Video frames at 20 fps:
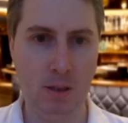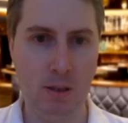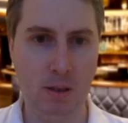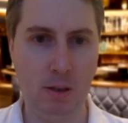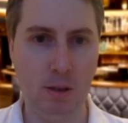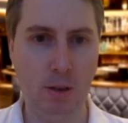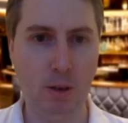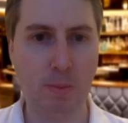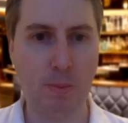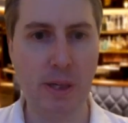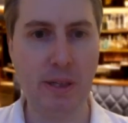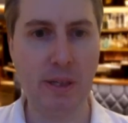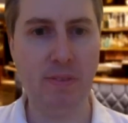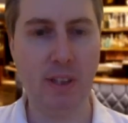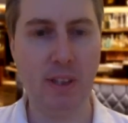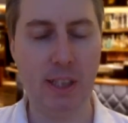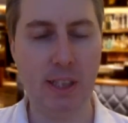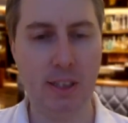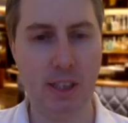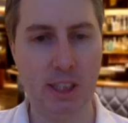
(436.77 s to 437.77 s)
Look
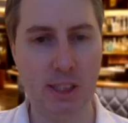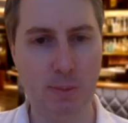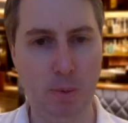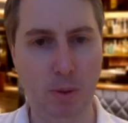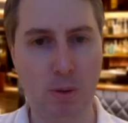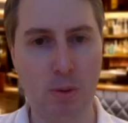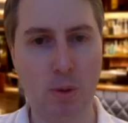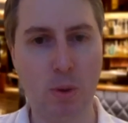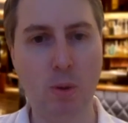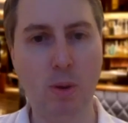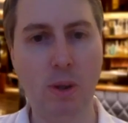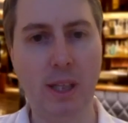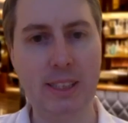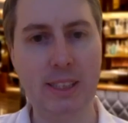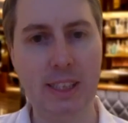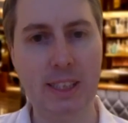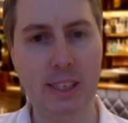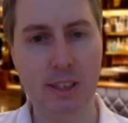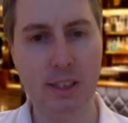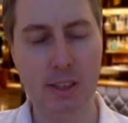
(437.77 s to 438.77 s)
briefly and explore all
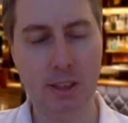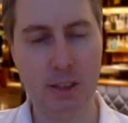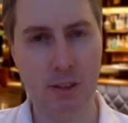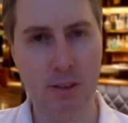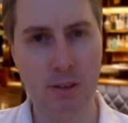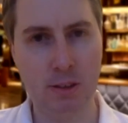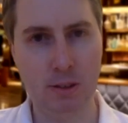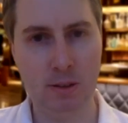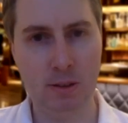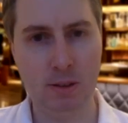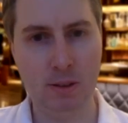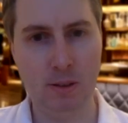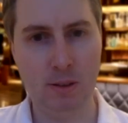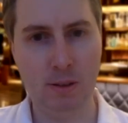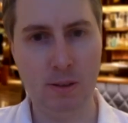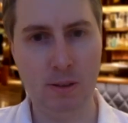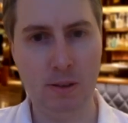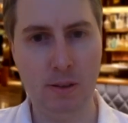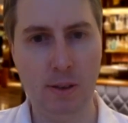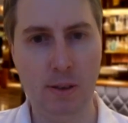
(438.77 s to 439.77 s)
ideas,
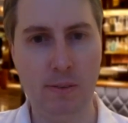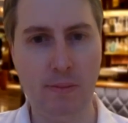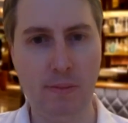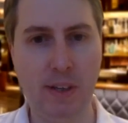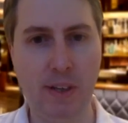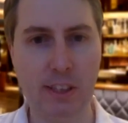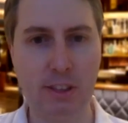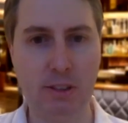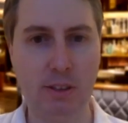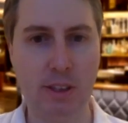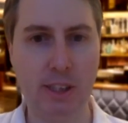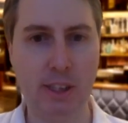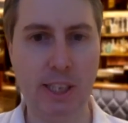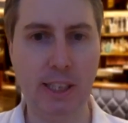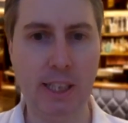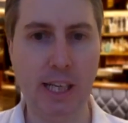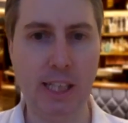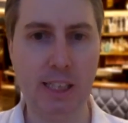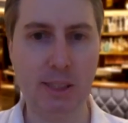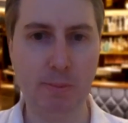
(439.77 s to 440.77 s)
factoring
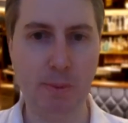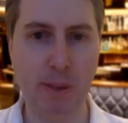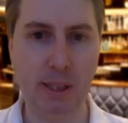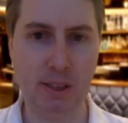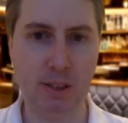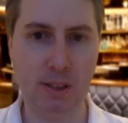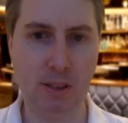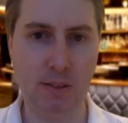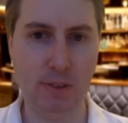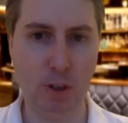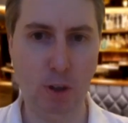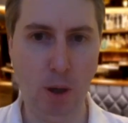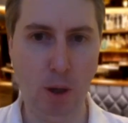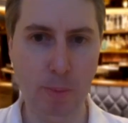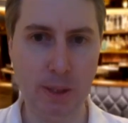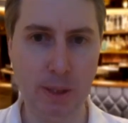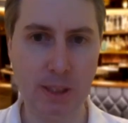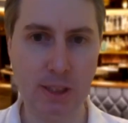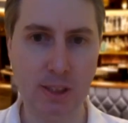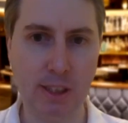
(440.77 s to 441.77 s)
in aspects of your
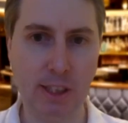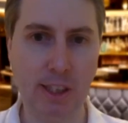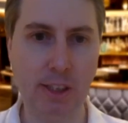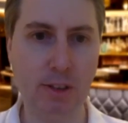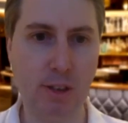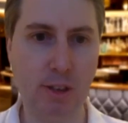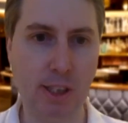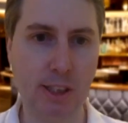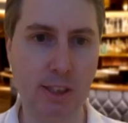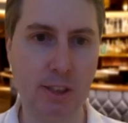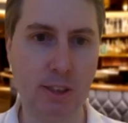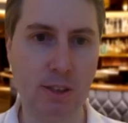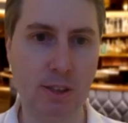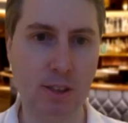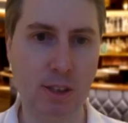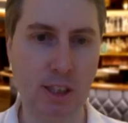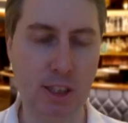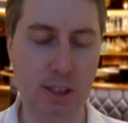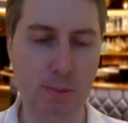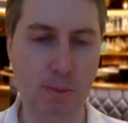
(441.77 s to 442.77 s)
hobbies and interests,
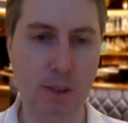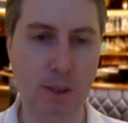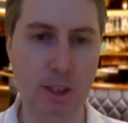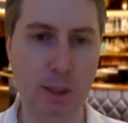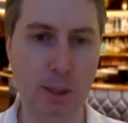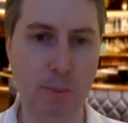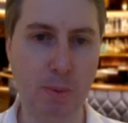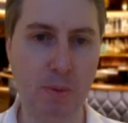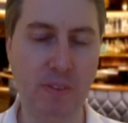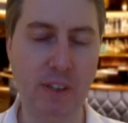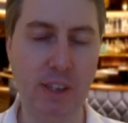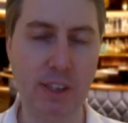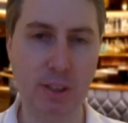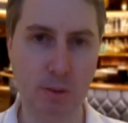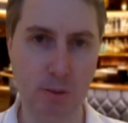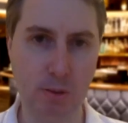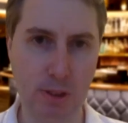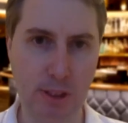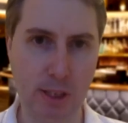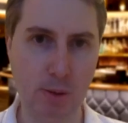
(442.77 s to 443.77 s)
as well as your
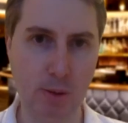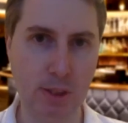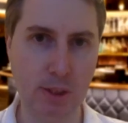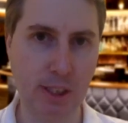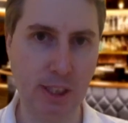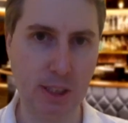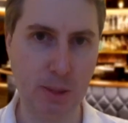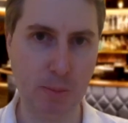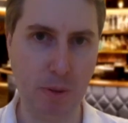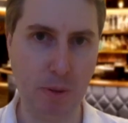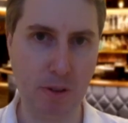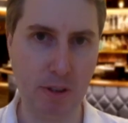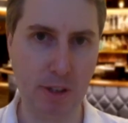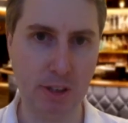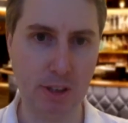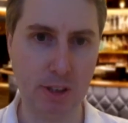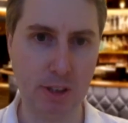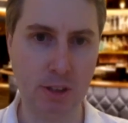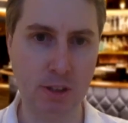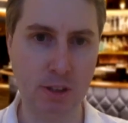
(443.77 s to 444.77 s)
professional skills and
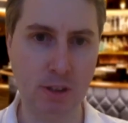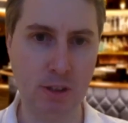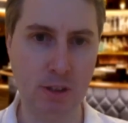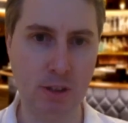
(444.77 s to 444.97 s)
experience.